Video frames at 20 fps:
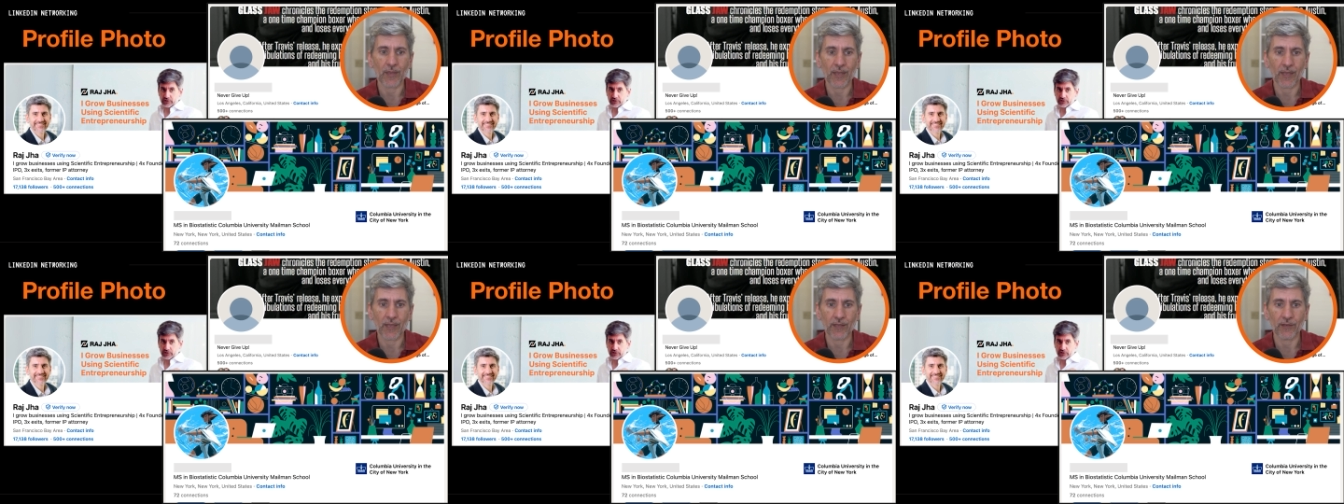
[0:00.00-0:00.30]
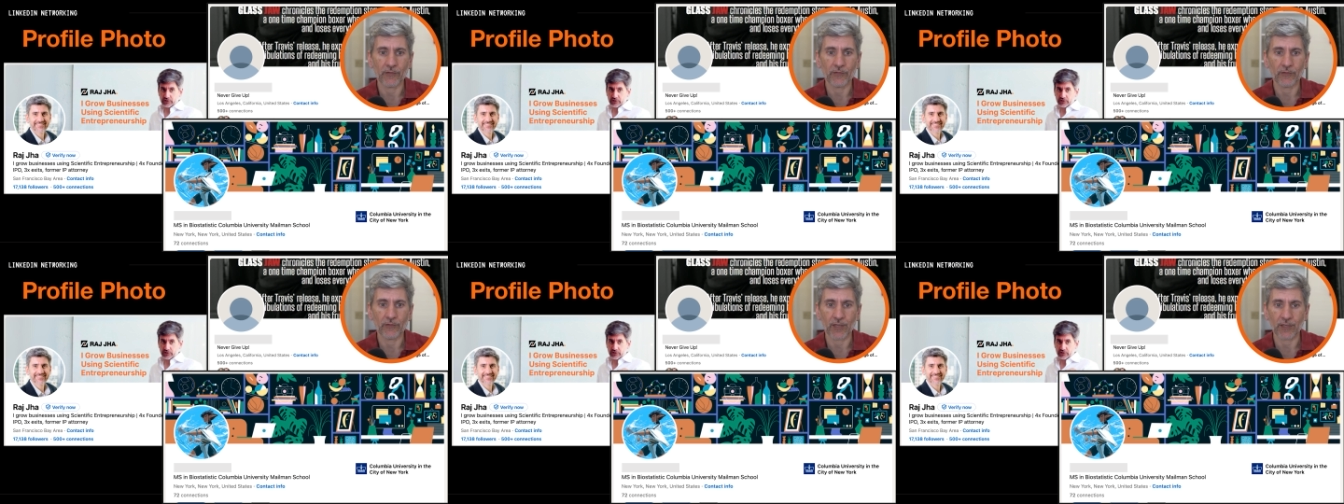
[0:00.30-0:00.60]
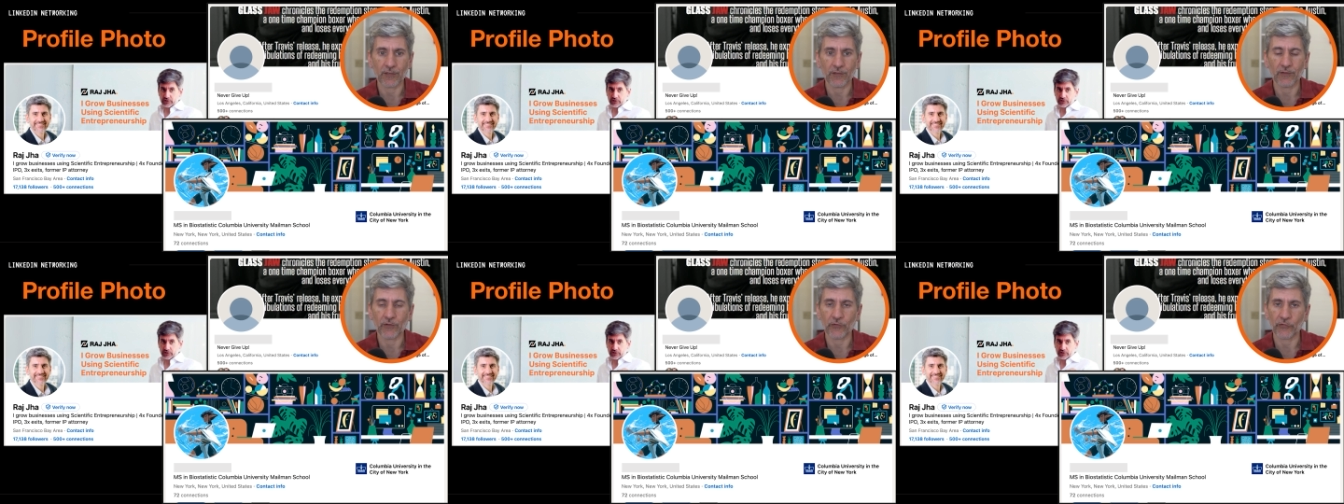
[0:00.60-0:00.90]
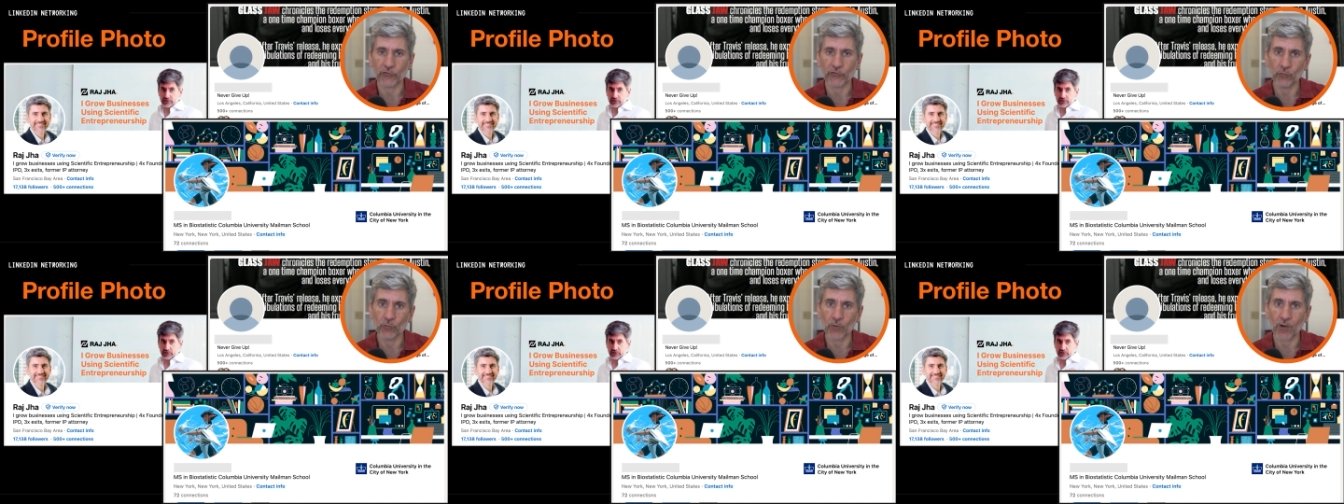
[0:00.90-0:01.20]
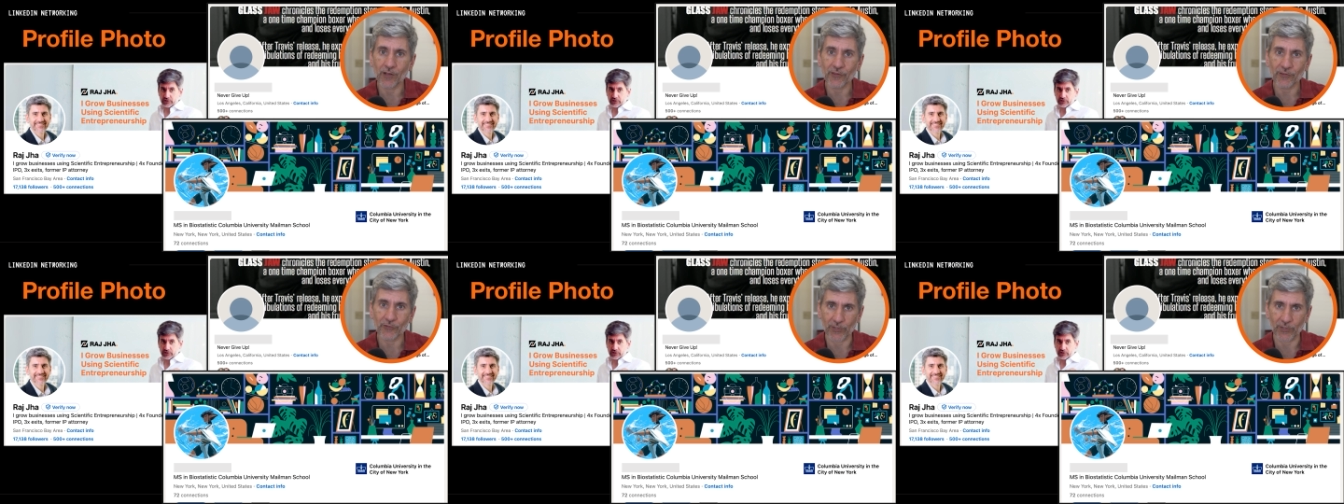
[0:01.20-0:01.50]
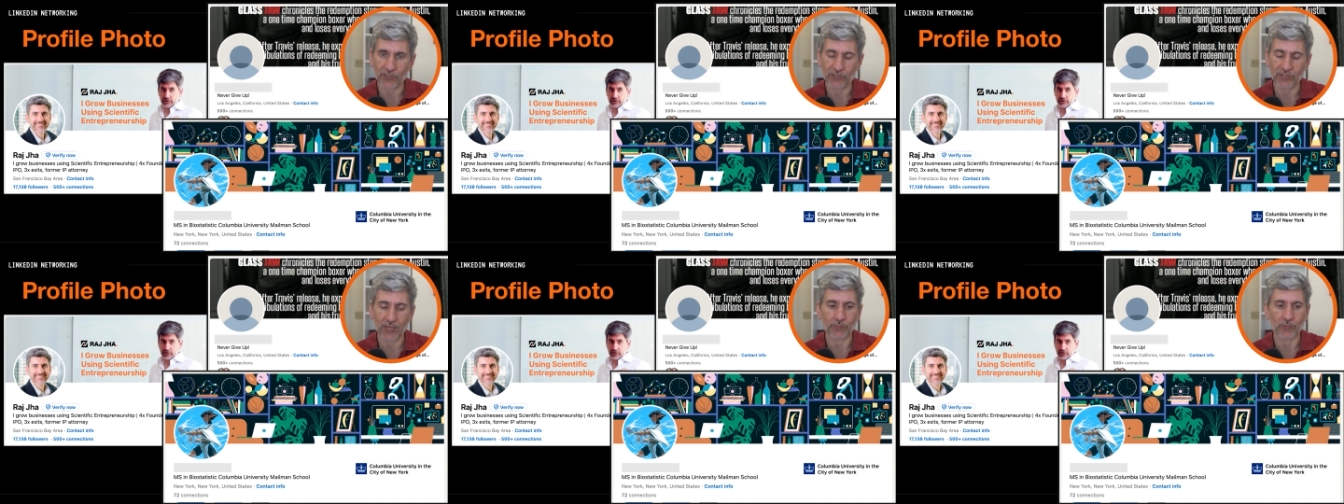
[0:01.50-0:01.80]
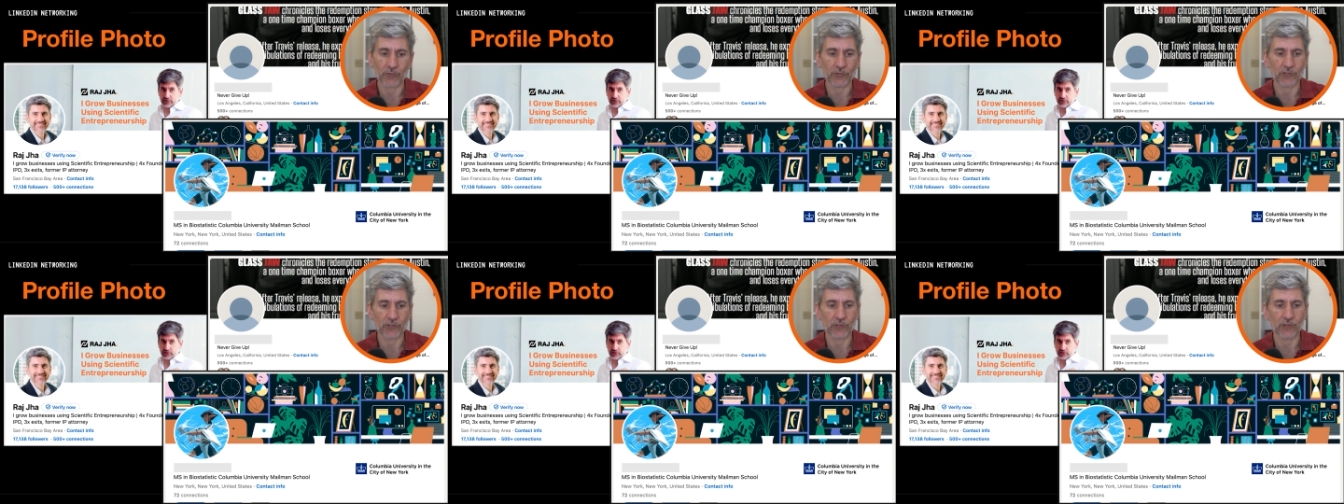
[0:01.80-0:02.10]
and then there's two other
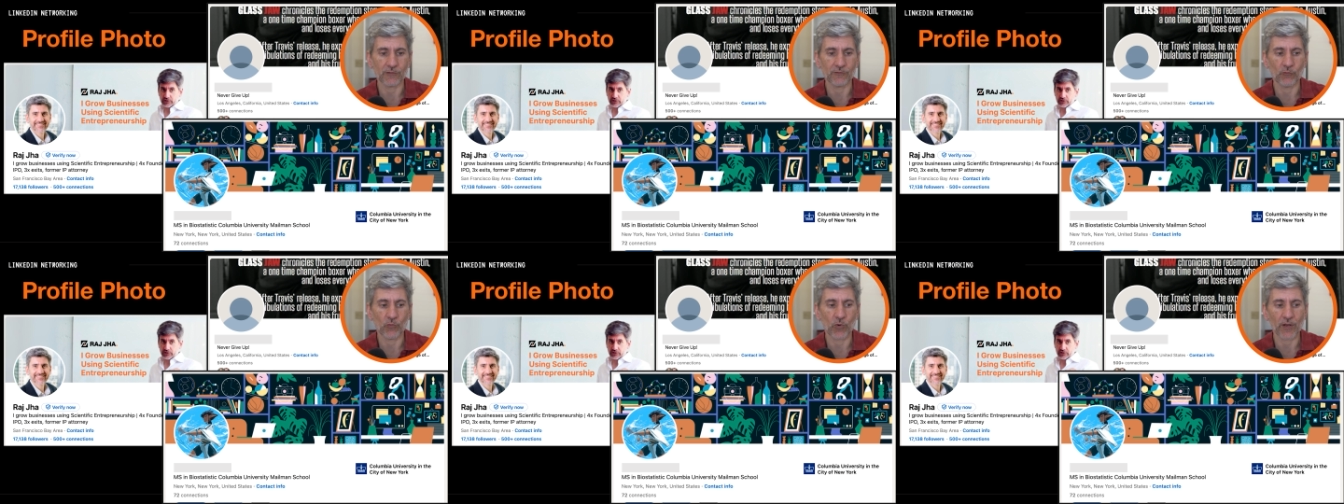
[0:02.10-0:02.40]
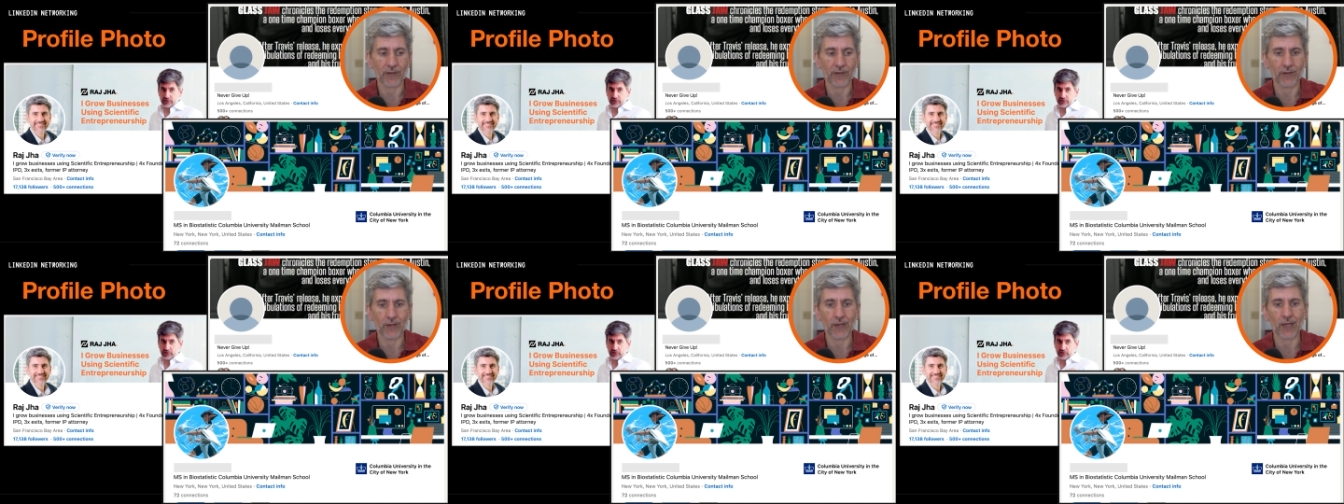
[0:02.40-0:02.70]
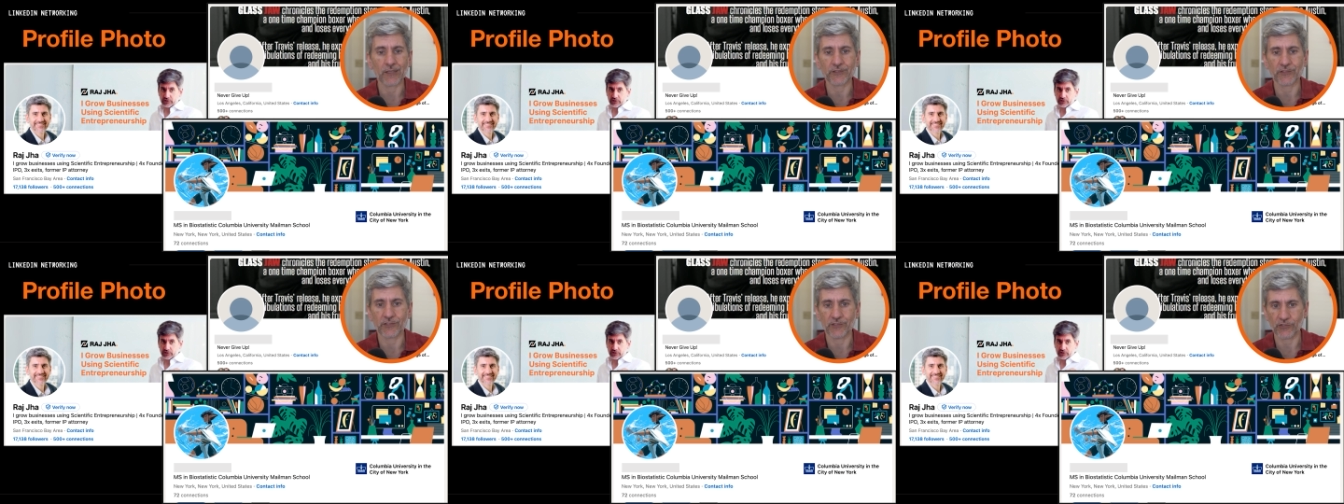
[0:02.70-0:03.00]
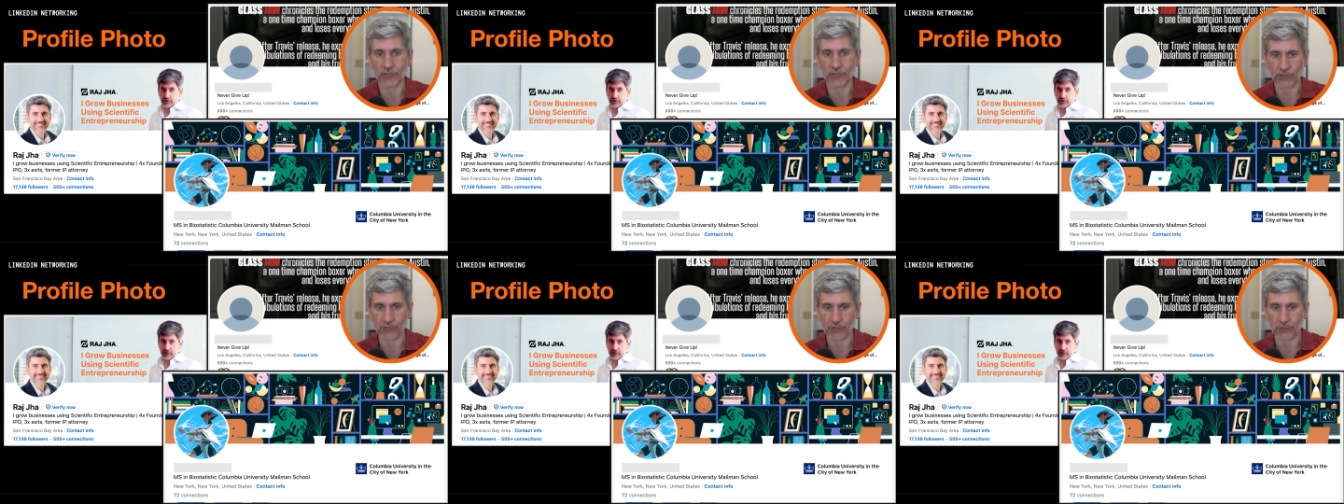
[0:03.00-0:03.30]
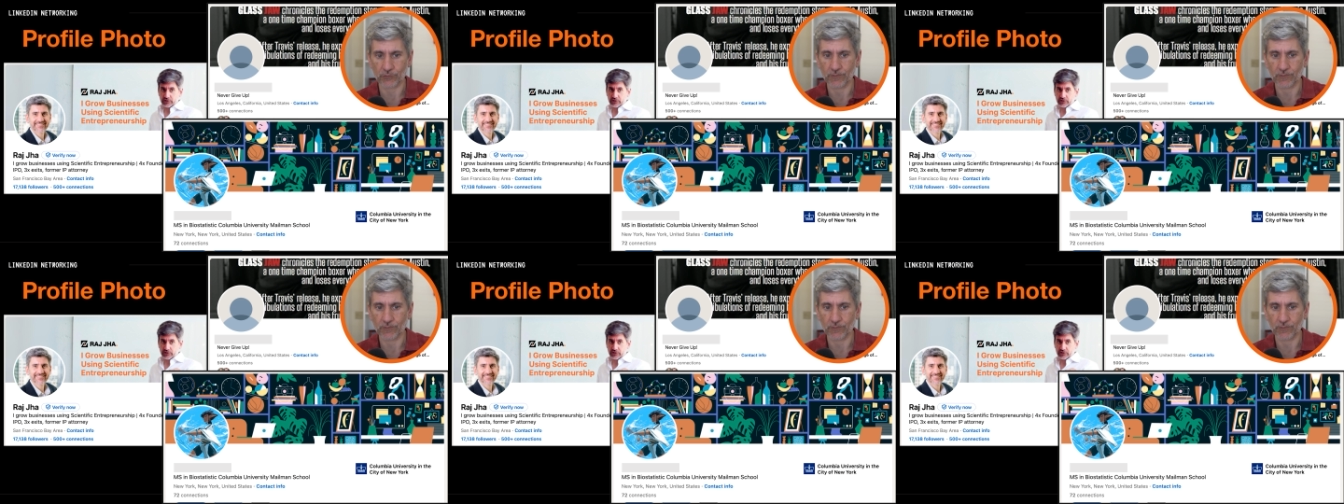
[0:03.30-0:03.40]
examples of what not to do.